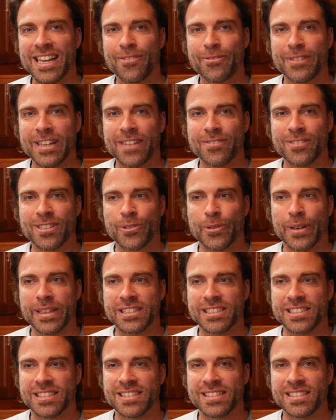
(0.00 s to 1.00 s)
we have a
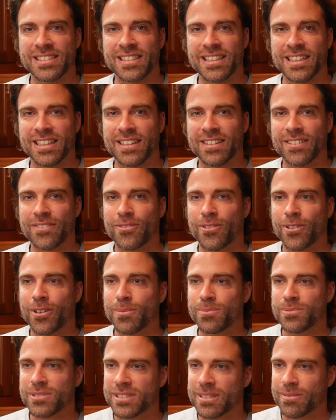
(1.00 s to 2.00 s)
question
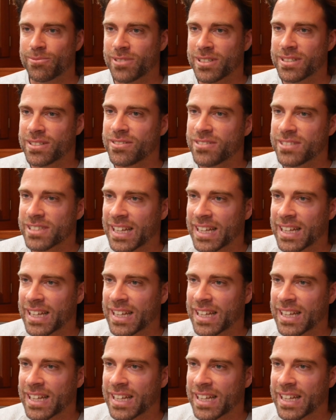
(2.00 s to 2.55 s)
from someone who's